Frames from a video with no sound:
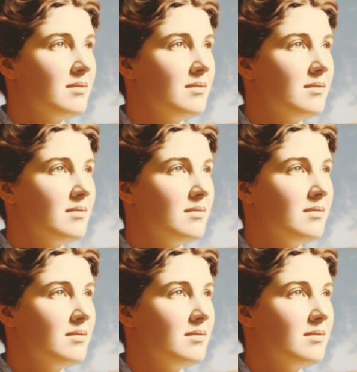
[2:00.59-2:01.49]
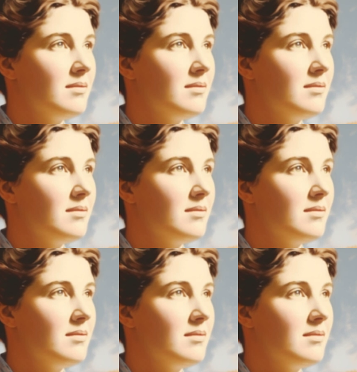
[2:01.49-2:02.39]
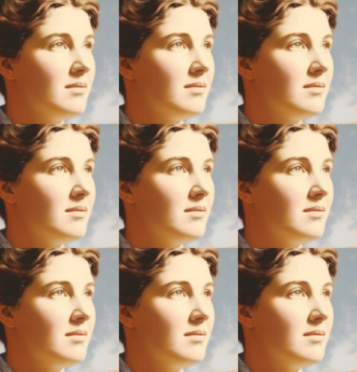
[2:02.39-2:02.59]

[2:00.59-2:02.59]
Nothing is said.